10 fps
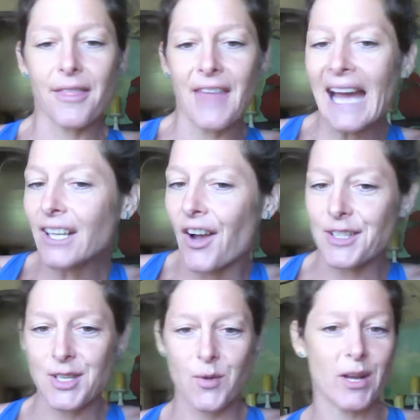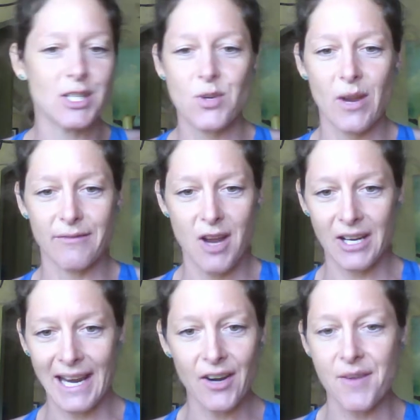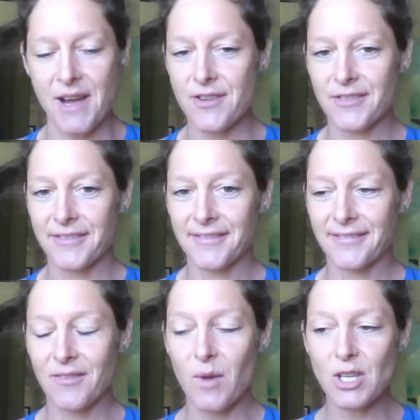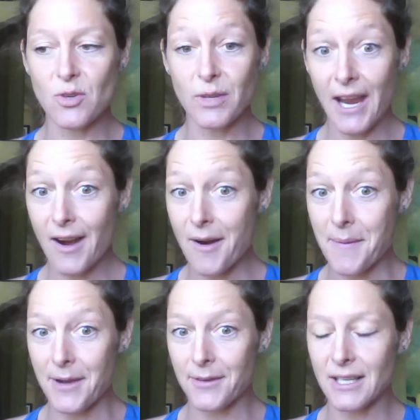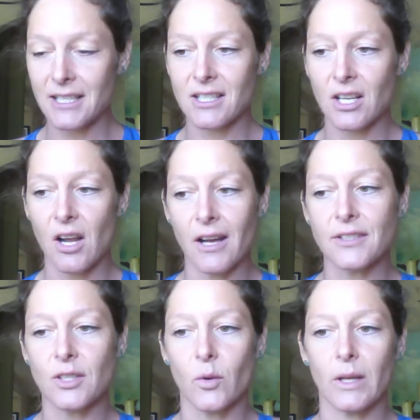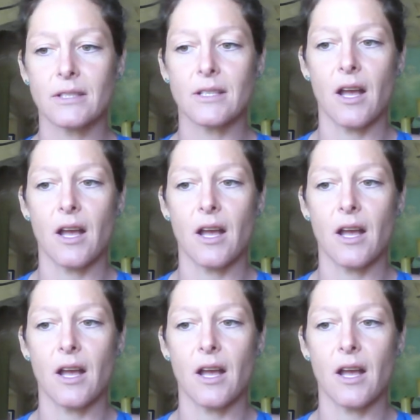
that consequence you have not cared about. What you care about is the consequence